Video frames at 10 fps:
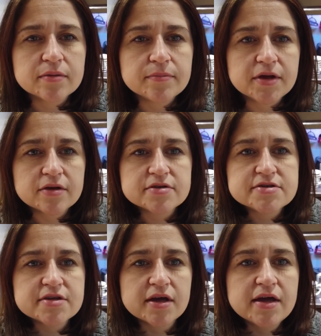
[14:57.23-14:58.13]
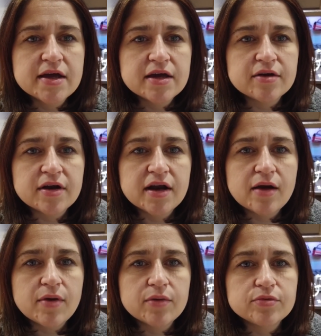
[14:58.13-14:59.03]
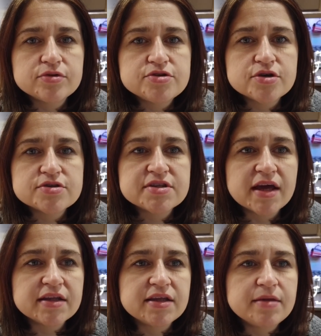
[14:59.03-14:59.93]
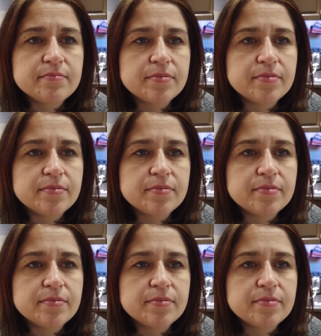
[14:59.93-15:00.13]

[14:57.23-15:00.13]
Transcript: because right now I would just turn him,